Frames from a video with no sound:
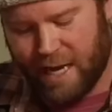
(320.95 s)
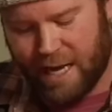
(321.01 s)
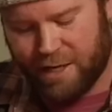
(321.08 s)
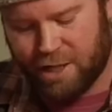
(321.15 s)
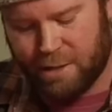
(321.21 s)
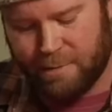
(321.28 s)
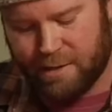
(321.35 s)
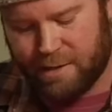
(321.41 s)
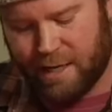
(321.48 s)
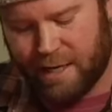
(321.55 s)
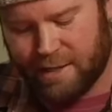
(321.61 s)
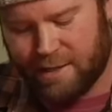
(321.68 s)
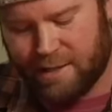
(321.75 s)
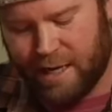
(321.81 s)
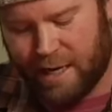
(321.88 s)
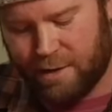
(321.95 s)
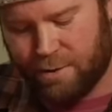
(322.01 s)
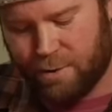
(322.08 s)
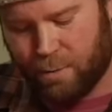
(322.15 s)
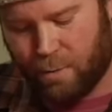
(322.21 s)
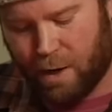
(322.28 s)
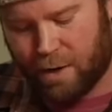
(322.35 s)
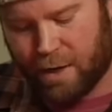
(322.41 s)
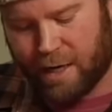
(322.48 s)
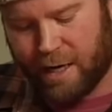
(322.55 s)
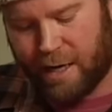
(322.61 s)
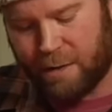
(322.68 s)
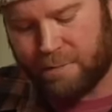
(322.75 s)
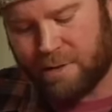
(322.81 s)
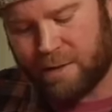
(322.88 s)
attached them as they ascend through the water
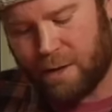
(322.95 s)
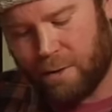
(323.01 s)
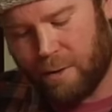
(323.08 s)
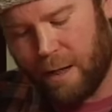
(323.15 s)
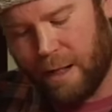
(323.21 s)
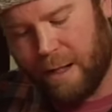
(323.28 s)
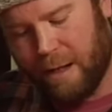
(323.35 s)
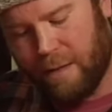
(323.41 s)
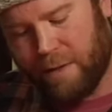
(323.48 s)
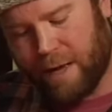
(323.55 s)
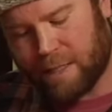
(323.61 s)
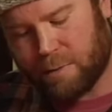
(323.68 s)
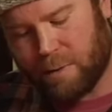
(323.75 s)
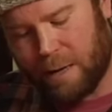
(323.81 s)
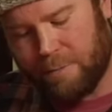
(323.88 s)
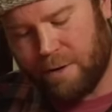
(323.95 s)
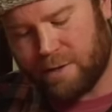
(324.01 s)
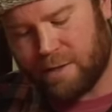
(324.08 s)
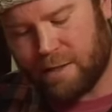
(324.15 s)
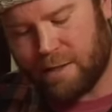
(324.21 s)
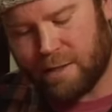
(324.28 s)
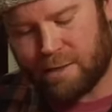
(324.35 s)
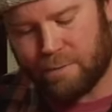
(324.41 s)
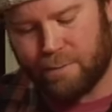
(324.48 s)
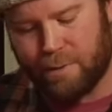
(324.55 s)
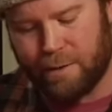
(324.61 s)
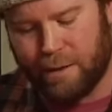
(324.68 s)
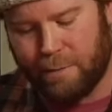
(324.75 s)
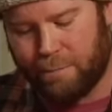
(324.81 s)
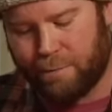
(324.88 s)
column. So that's why I'm using this
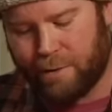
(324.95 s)
really